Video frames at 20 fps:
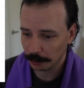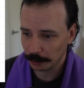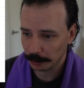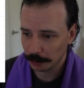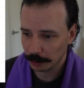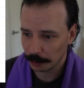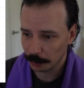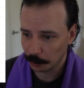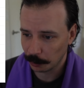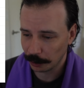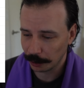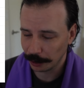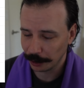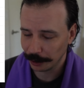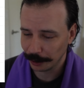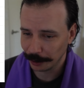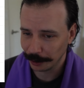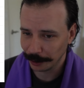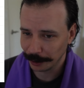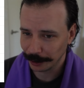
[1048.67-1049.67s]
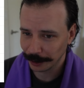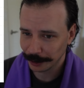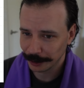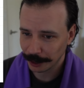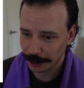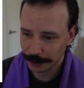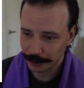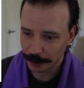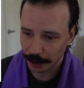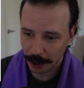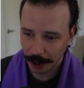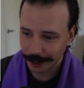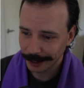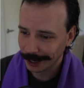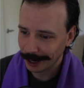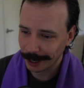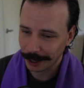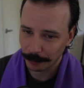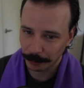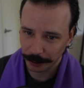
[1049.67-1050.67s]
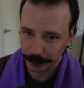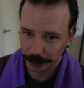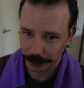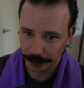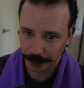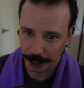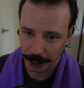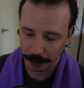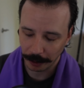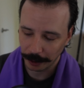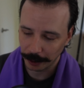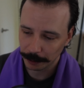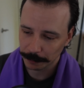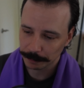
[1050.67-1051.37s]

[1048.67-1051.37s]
We're cutting Hawkeye and we're cutting Hela.